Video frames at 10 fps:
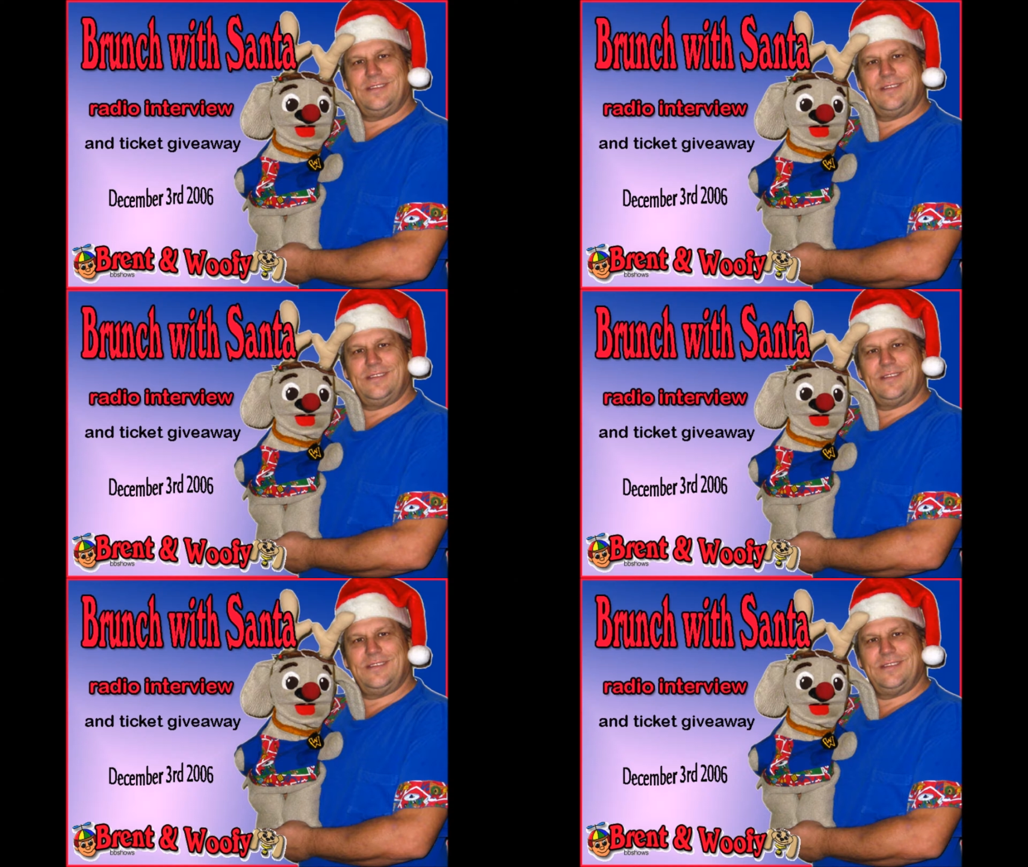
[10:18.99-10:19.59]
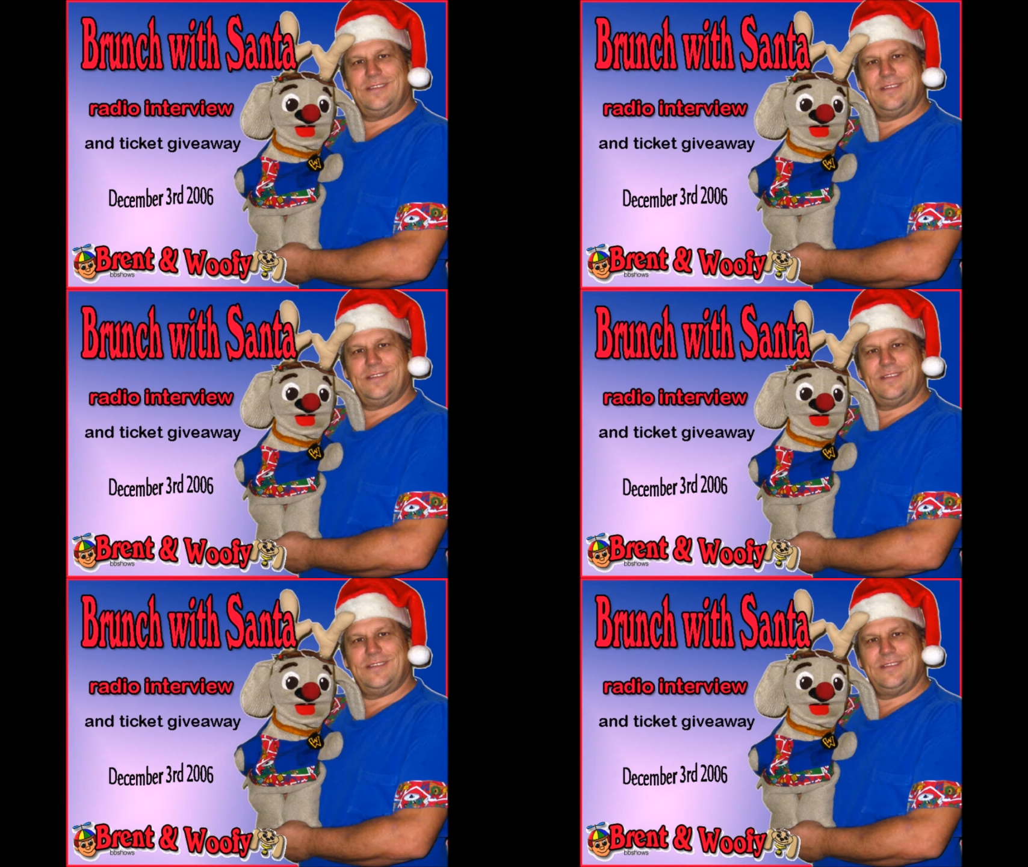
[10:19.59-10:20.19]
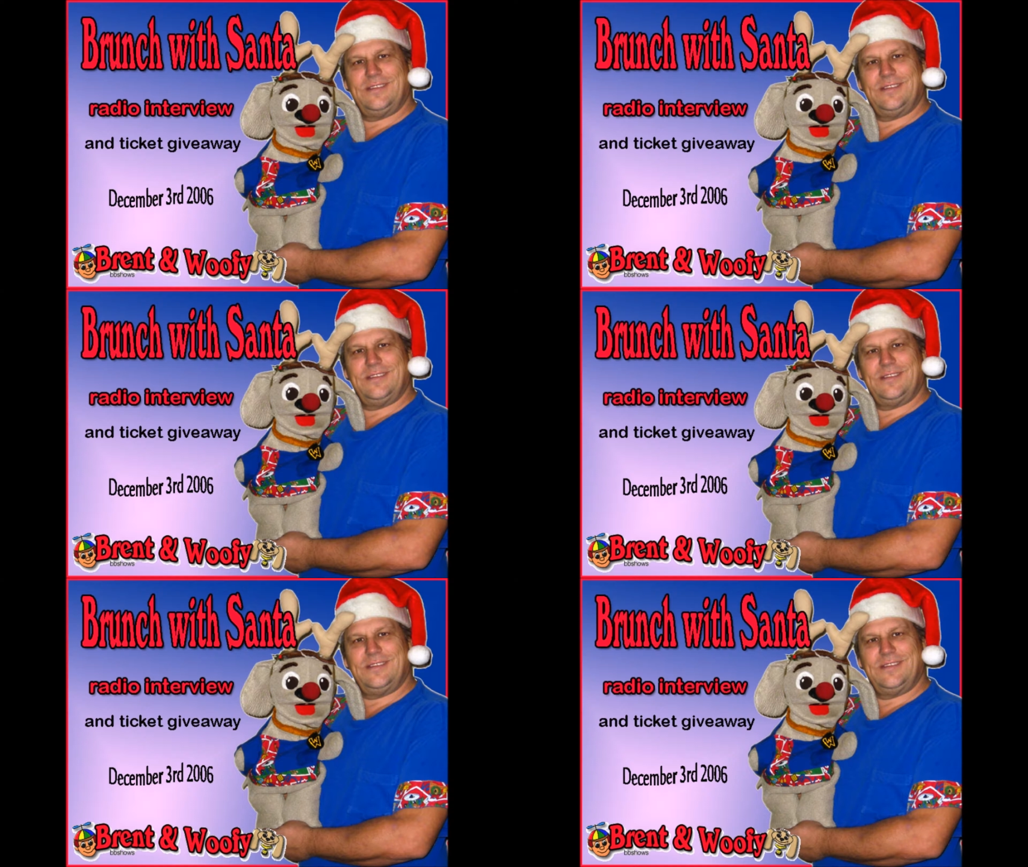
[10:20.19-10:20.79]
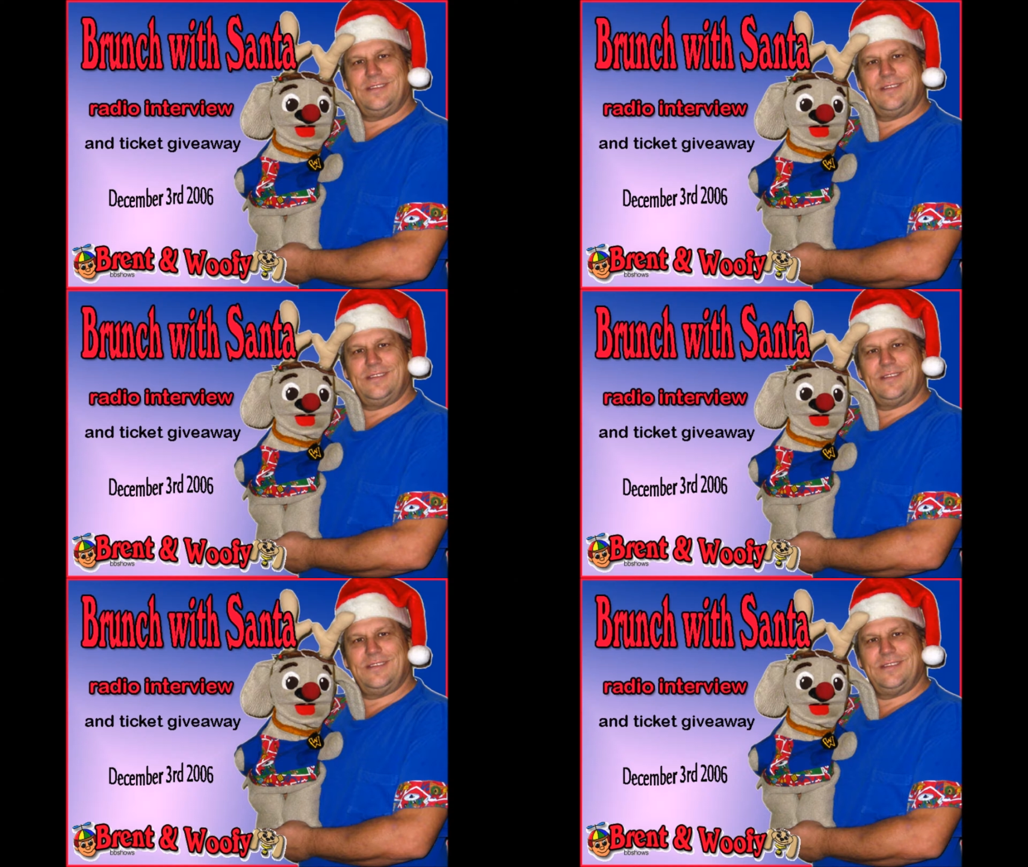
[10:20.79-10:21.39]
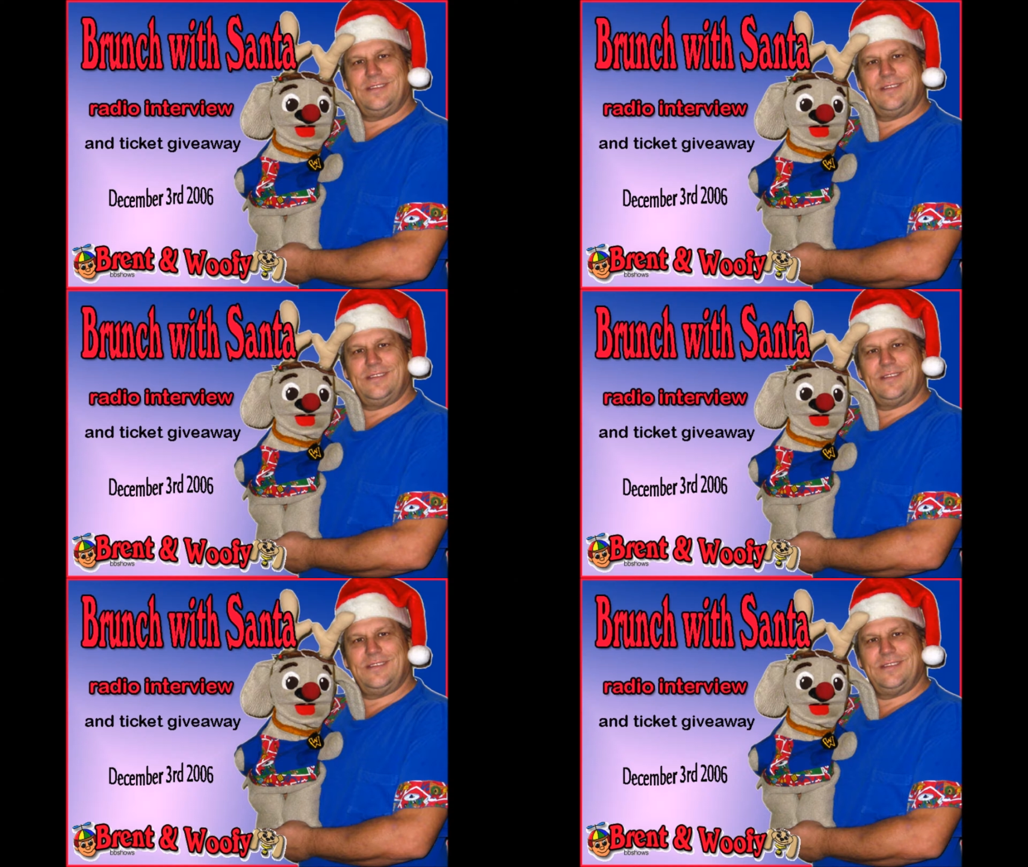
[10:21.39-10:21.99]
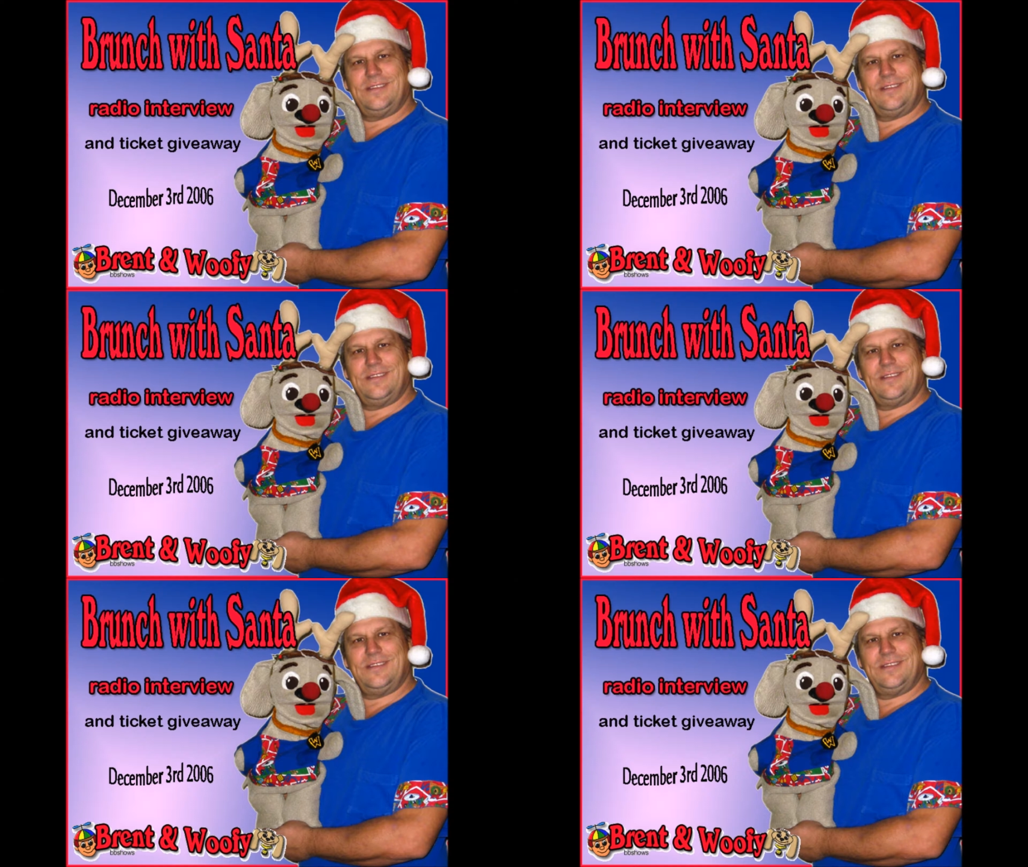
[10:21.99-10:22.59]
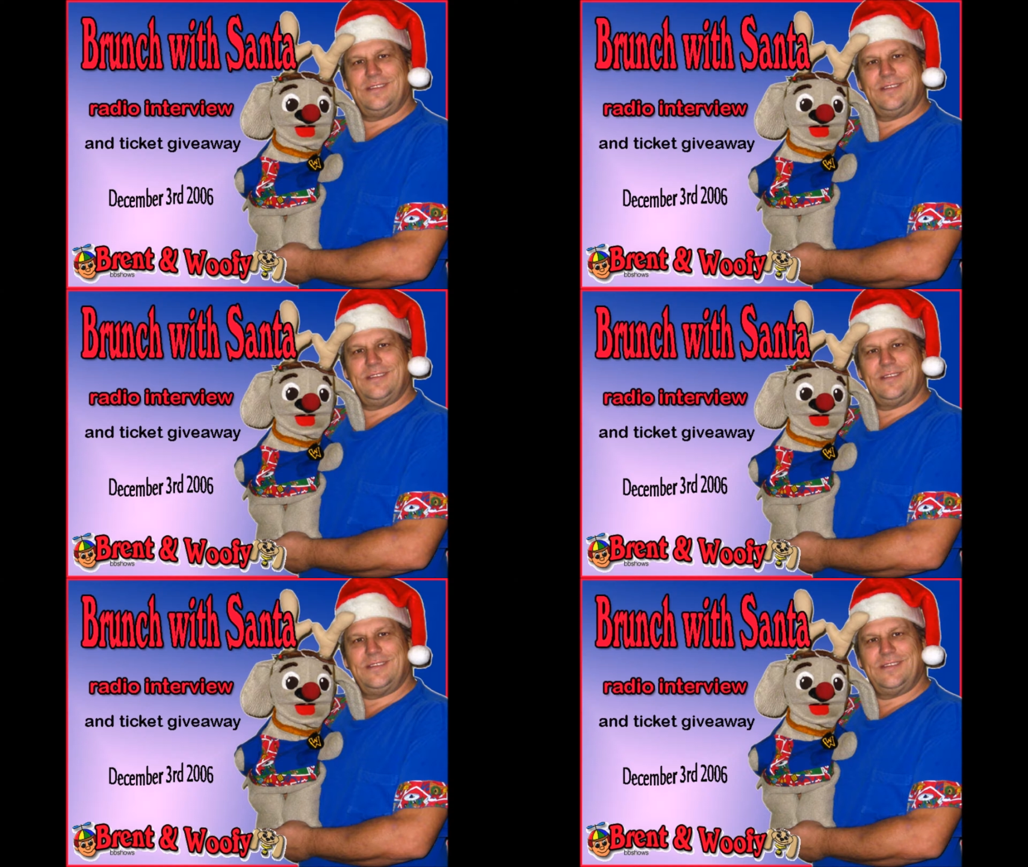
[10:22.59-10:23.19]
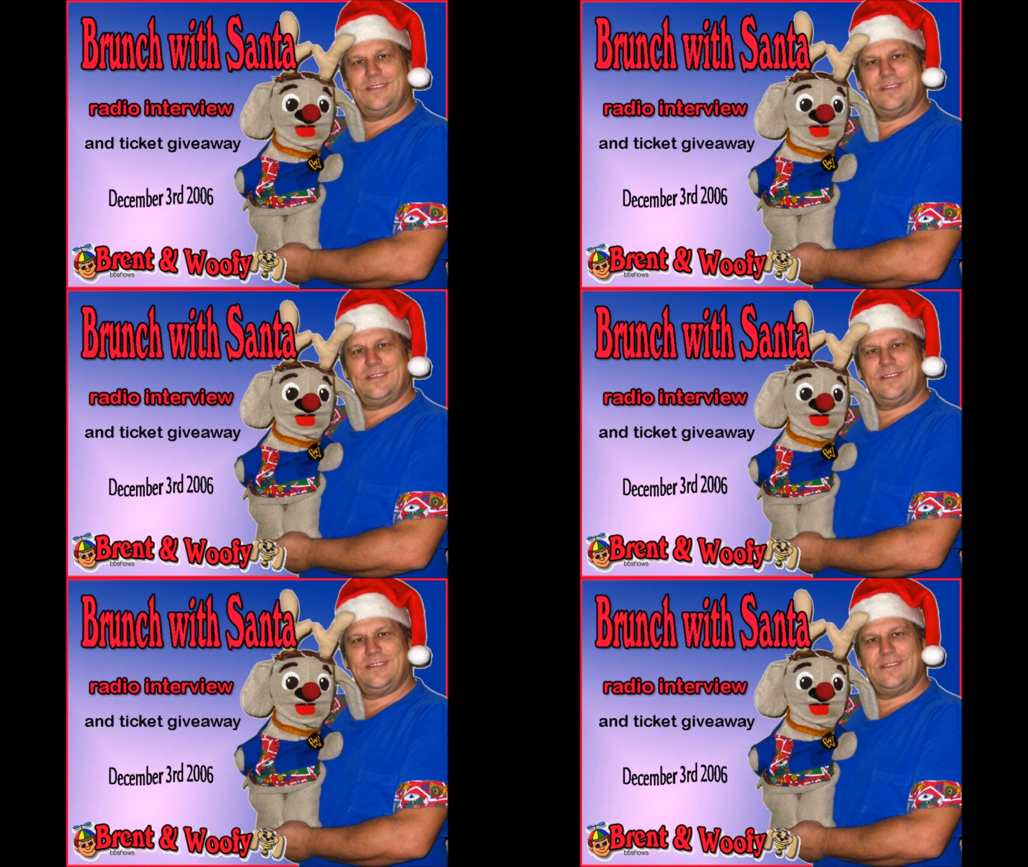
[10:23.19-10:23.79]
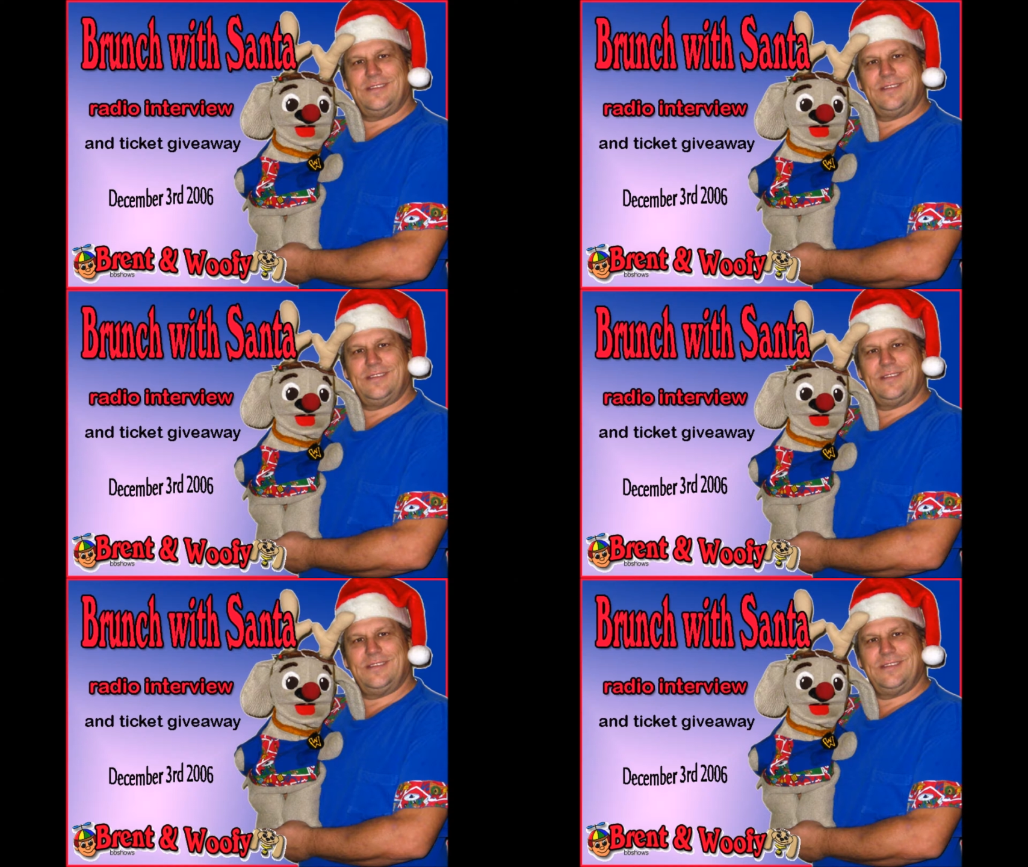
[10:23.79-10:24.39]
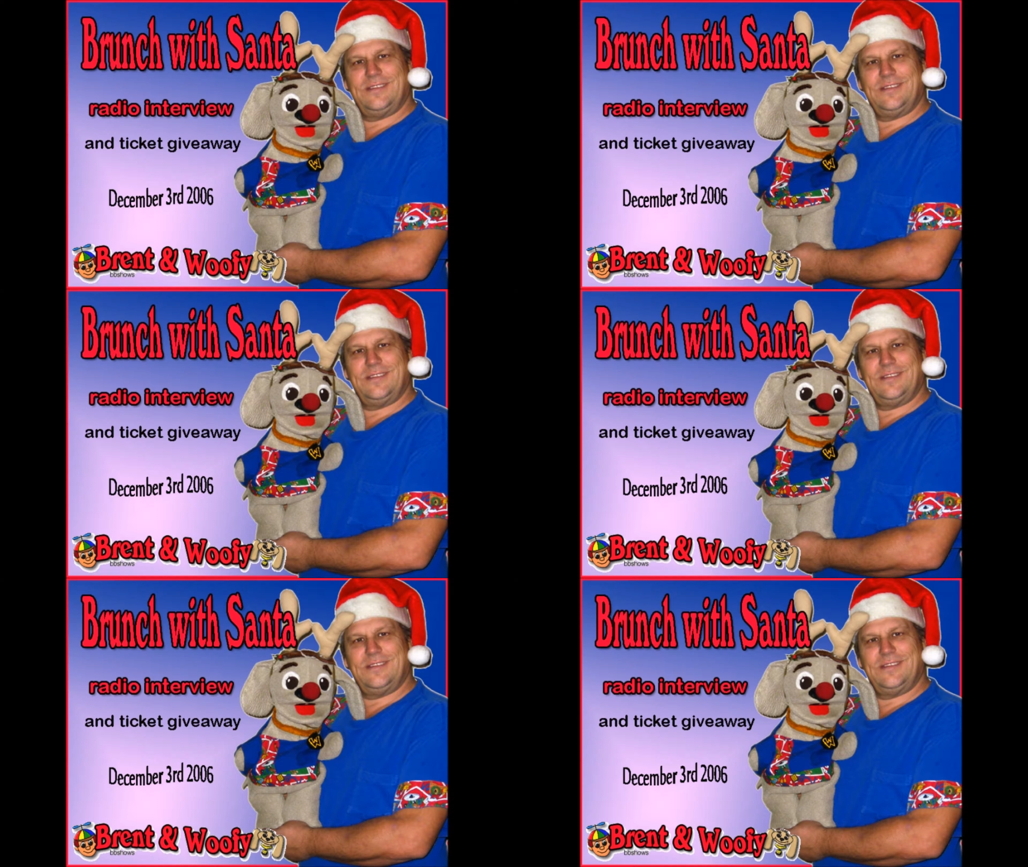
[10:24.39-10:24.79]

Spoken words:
This is a still picture; no speech is visible.